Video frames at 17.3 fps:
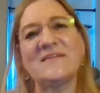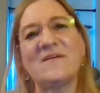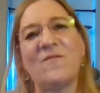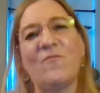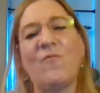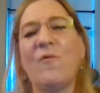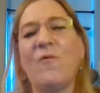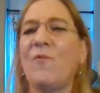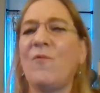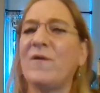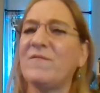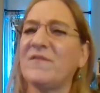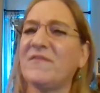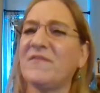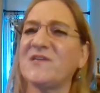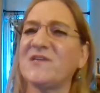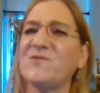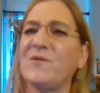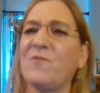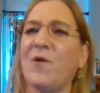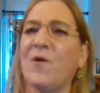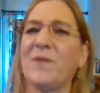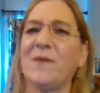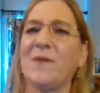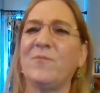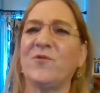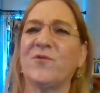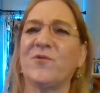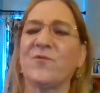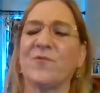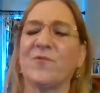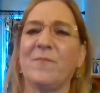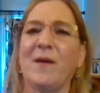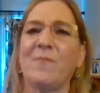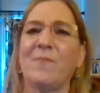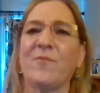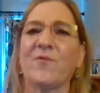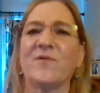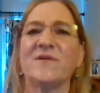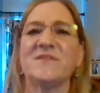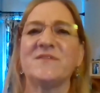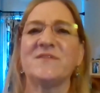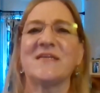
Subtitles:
one of the things we want people to remember is